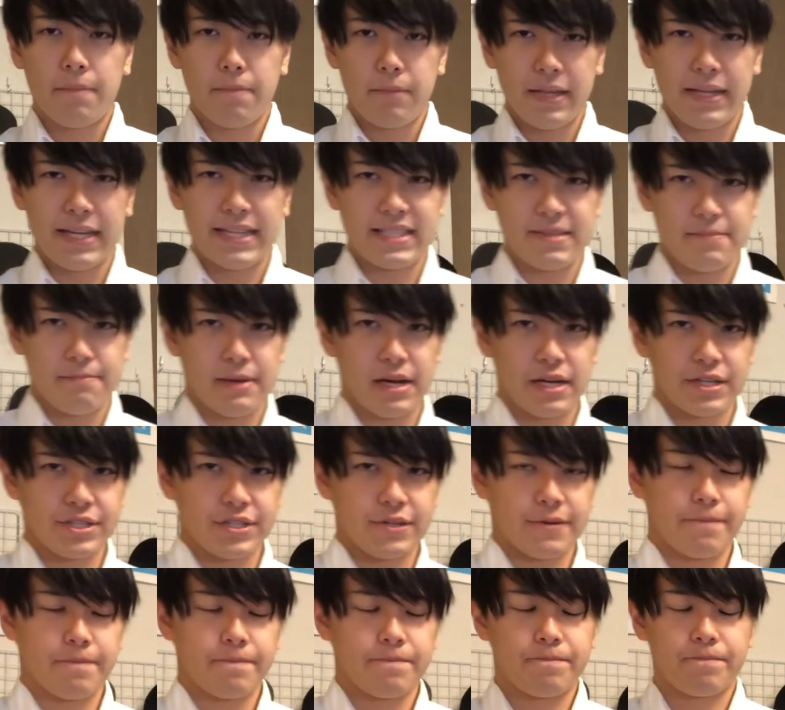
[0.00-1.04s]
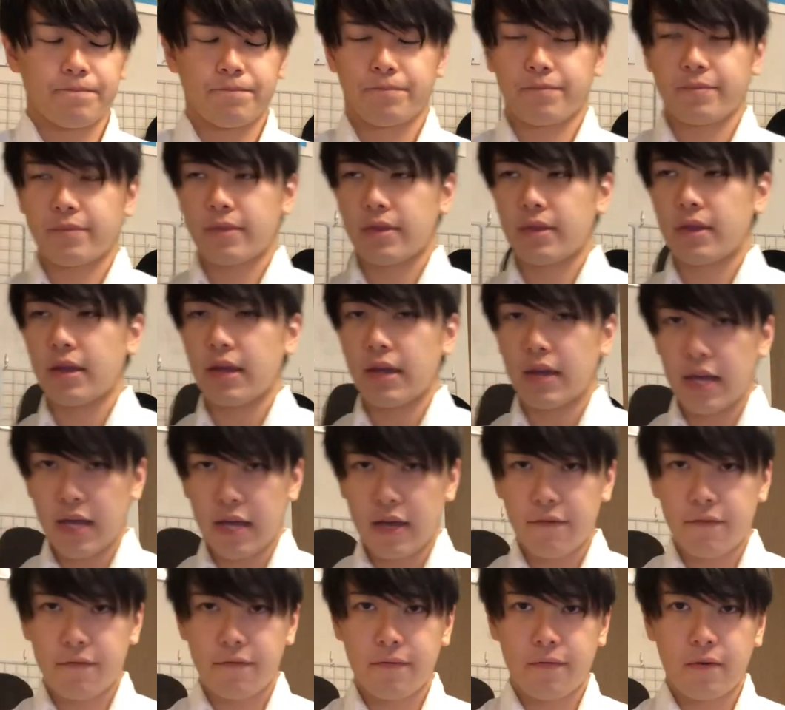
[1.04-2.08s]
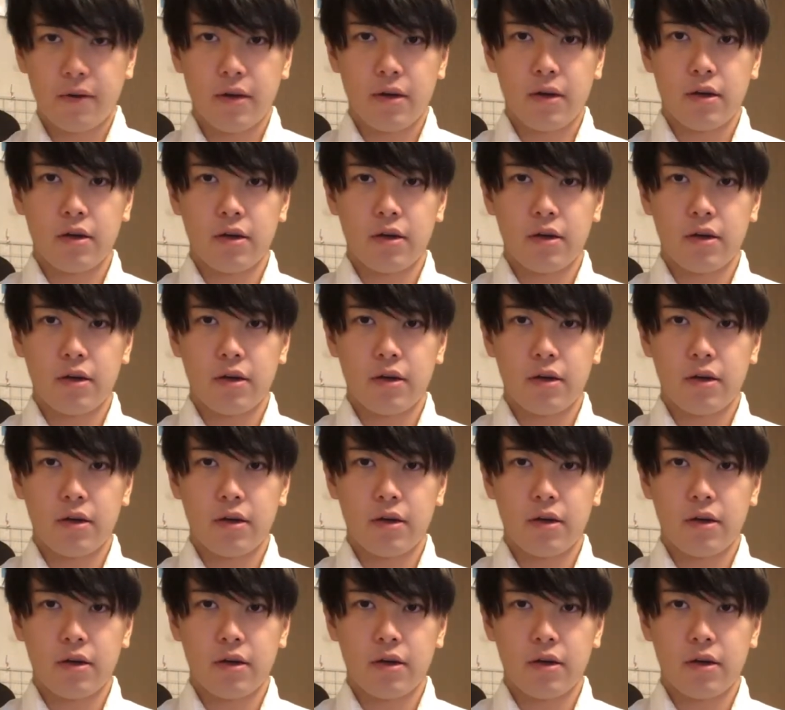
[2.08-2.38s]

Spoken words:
Please imagine, if